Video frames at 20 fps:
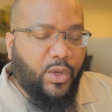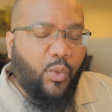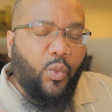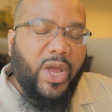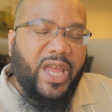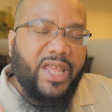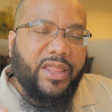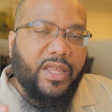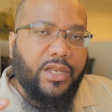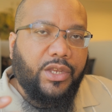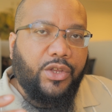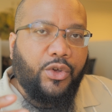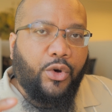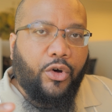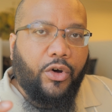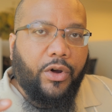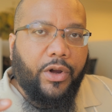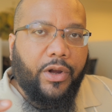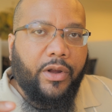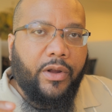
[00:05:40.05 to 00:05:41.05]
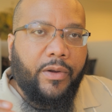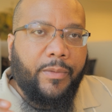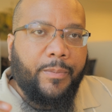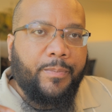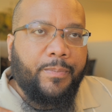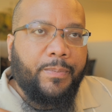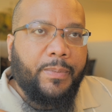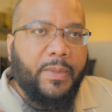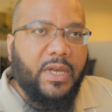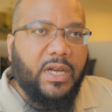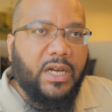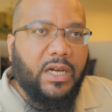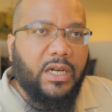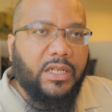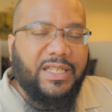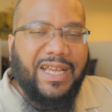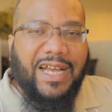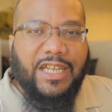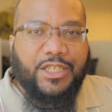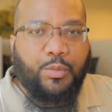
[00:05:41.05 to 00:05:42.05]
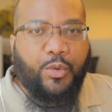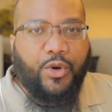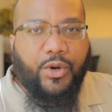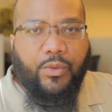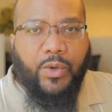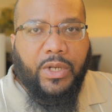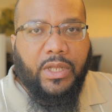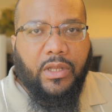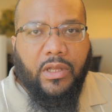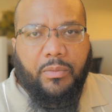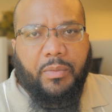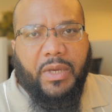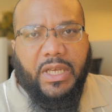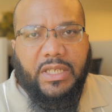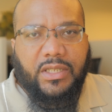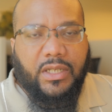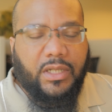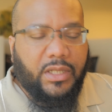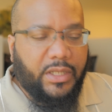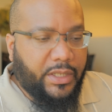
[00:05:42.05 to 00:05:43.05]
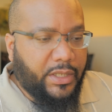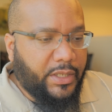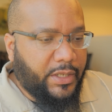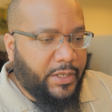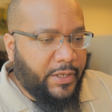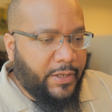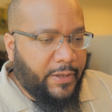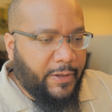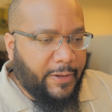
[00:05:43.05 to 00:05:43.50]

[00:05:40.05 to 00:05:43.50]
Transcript: the way that your dashboard would look basically.